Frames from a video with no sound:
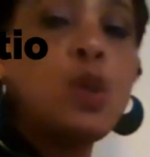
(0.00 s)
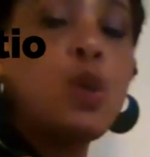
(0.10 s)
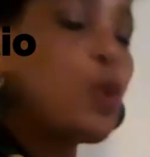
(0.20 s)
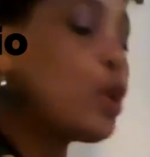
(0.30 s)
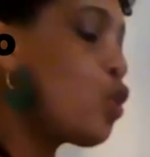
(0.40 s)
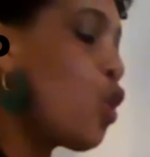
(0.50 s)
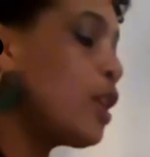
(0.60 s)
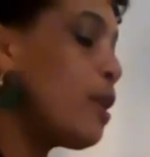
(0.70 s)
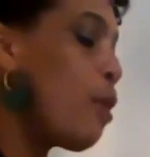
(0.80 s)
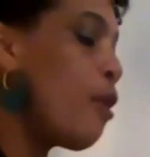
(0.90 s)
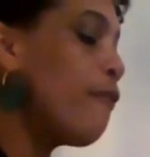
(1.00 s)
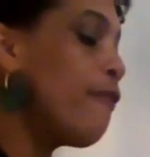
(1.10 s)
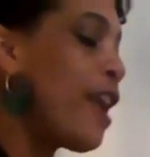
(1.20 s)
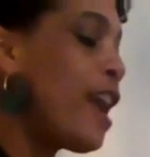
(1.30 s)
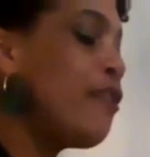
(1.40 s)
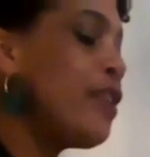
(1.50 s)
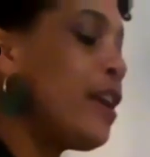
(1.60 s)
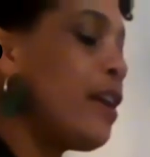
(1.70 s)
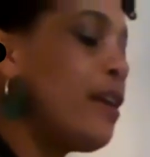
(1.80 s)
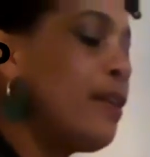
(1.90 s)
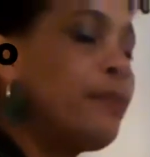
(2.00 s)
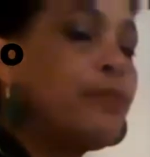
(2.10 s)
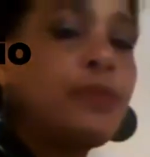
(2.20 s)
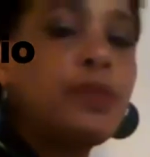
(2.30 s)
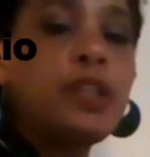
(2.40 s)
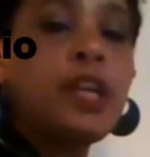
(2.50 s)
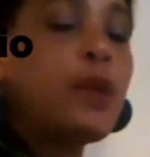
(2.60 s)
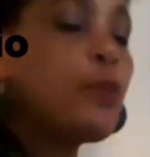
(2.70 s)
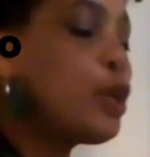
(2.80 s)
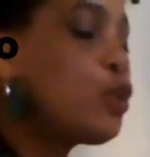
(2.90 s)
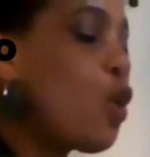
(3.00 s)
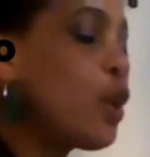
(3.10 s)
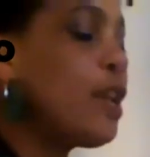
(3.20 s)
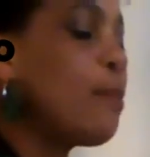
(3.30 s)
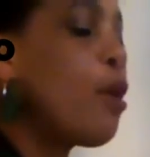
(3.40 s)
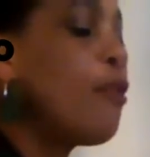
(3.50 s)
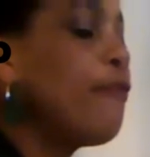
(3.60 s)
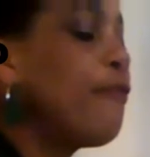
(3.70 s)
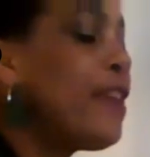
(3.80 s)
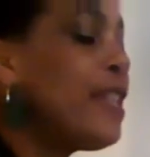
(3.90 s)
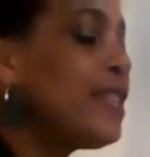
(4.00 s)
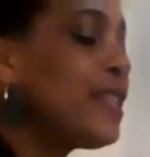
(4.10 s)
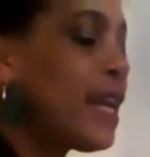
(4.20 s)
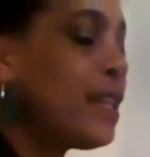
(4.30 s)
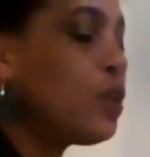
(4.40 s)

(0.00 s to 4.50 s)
we're talking about Varia, and we're talking about Vincent.